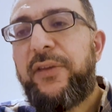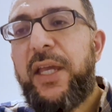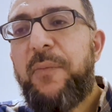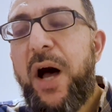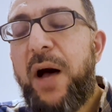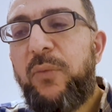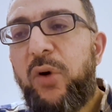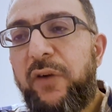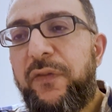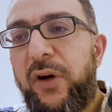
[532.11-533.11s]
The Imam
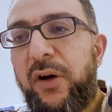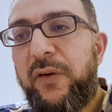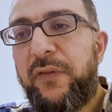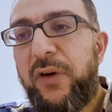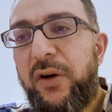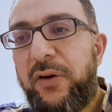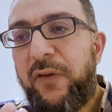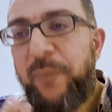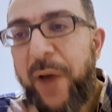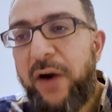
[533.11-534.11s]

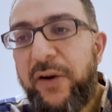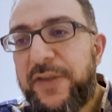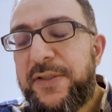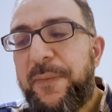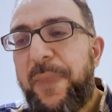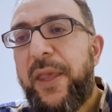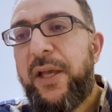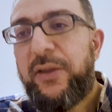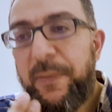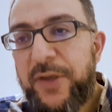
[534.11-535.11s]
of Paris,
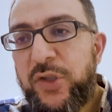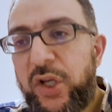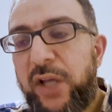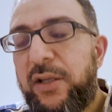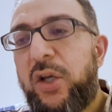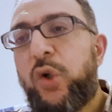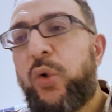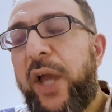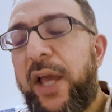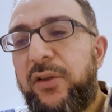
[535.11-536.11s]
the Masjid,
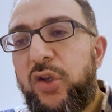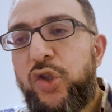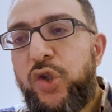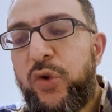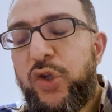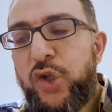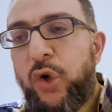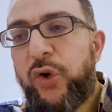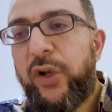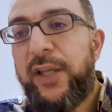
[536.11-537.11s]
who hid Jewish
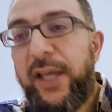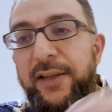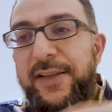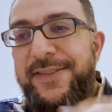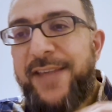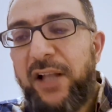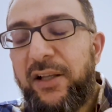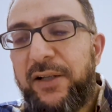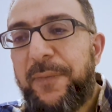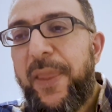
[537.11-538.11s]
children in the
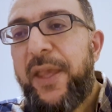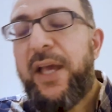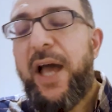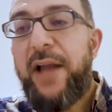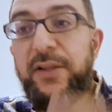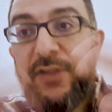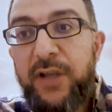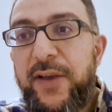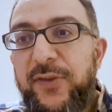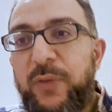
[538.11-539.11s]
cellar and
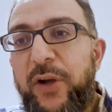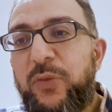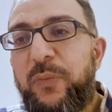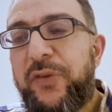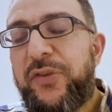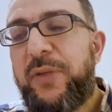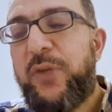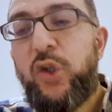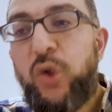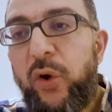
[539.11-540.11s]
disguised them as
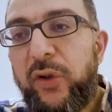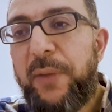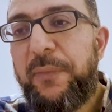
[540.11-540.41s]
Muslims and taught